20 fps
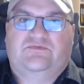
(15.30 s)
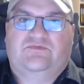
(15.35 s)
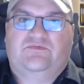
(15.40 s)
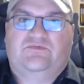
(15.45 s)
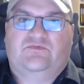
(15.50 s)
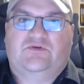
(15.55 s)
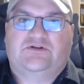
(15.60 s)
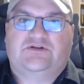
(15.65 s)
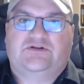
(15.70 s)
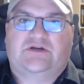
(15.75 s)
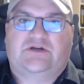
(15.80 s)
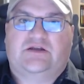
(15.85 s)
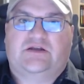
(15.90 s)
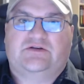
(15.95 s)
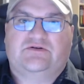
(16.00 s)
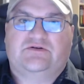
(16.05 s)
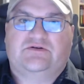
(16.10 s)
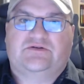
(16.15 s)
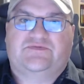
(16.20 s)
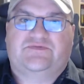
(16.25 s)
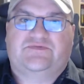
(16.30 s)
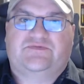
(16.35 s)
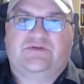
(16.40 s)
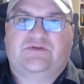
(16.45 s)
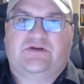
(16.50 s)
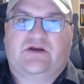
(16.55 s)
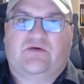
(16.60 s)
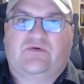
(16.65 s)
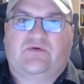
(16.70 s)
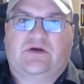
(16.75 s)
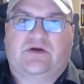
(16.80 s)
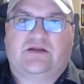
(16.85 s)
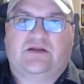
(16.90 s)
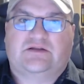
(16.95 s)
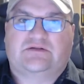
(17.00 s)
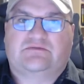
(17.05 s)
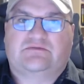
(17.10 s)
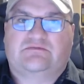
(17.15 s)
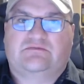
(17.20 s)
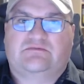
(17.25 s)
what you got to do is figure out what kind
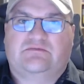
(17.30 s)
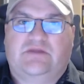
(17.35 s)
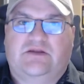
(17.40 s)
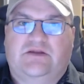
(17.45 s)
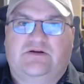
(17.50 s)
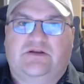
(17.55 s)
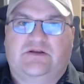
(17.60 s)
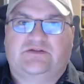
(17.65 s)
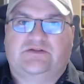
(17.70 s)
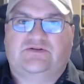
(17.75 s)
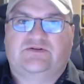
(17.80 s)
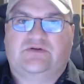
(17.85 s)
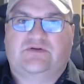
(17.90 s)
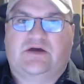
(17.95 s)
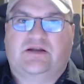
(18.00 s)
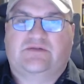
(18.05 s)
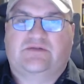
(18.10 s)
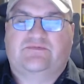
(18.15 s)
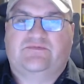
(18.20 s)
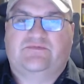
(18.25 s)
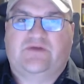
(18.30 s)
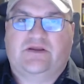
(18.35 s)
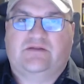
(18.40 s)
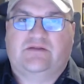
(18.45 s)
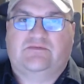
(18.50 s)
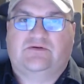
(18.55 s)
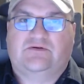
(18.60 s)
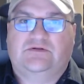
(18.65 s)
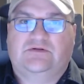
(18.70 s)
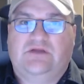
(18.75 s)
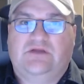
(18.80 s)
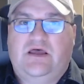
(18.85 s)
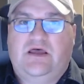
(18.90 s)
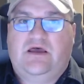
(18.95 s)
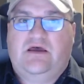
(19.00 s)
of internet you got available.